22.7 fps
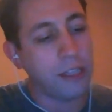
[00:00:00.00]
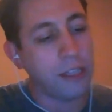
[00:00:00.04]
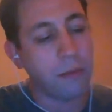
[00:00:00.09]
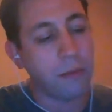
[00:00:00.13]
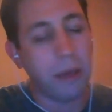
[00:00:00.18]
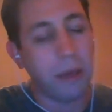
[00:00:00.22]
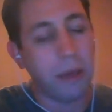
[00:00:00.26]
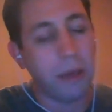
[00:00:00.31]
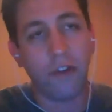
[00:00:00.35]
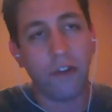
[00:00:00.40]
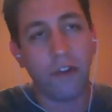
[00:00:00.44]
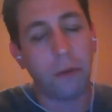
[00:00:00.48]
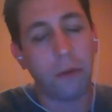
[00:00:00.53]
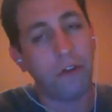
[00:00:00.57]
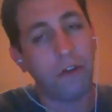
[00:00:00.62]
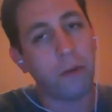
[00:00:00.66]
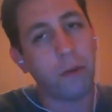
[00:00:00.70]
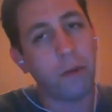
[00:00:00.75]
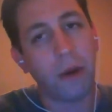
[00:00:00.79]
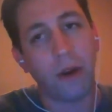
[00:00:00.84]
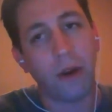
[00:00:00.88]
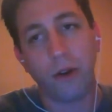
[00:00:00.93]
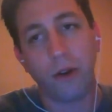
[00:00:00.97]
Many of them have
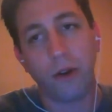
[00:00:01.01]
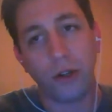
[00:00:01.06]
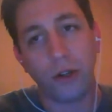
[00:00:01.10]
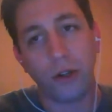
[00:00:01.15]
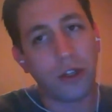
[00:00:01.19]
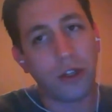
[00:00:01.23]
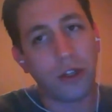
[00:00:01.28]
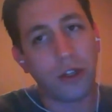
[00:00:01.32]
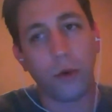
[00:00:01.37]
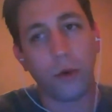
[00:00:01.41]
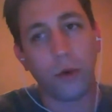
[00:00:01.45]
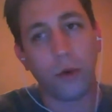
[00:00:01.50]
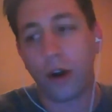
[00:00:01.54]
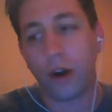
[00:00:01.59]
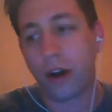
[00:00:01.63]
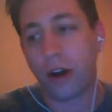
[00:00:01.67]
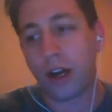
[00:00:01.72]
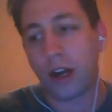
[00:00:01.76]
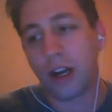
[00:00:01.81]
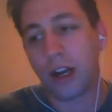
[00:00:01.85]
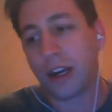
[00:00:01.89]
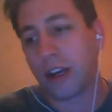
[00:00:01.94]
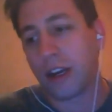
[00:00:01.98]
appeared. They're still
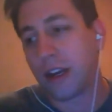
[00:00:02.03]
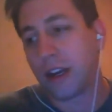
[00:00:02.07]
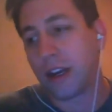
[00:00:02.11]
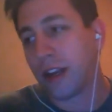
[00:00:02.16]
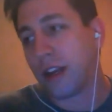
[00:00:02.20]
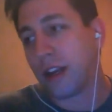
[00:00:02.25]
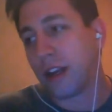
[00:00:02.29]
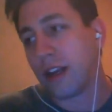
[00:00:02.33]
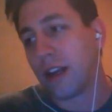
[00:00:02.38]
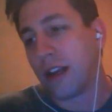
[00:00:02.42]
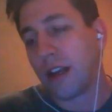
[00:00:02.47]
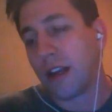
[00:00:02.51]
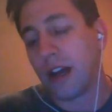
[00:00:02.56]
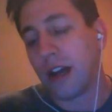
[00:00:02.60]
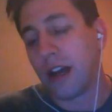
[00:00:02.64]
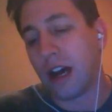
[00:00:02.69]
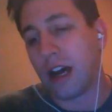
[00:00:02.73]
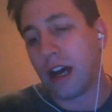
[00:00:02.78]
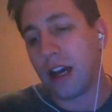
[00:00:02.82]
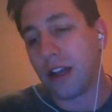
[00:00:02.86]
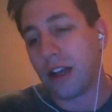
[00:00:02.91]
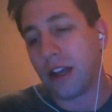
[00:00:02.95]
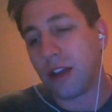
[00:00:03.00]
working.
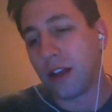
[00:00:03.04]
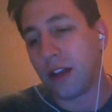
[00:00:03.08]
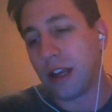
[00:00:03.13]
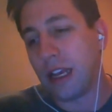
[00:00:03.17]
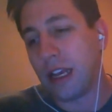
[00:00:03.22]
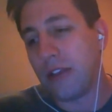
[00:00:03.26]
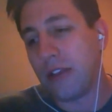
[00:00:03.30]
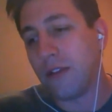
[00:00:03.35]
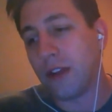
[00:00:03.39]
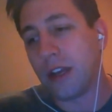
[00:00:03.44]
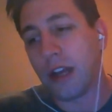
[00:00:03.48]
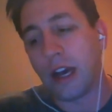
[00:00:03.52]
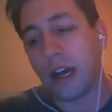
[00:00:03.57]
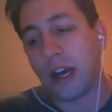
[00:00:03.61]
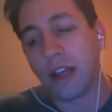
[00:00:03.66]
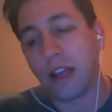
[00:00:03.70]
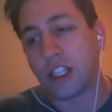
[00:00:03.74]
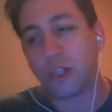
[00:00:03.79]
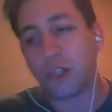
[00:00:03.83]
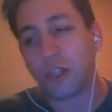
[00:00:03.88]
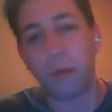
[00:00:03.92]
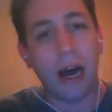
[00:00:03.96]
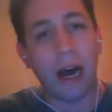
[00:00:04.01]
Even
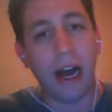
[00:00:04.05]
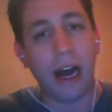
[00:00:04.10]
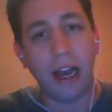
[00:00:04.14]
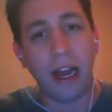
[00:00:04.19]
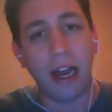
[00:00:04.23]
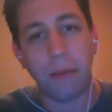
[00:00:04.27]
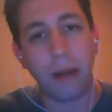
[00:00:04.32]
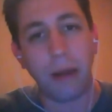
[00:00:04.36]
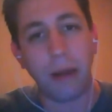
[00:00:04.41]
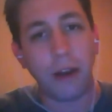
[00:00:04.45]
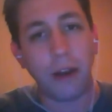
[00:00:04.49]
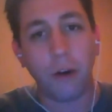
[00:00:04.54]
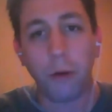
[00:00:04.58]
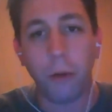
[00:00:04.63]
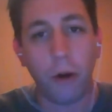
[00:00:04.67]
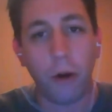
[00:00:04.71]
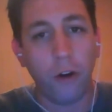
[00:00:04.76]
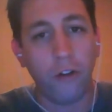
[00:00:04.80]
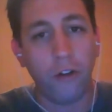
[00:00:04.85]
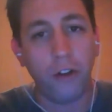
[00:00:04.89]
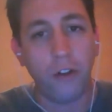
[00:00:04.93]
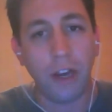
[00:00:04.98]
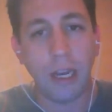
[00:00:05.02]
The Spy, Michael Murphy,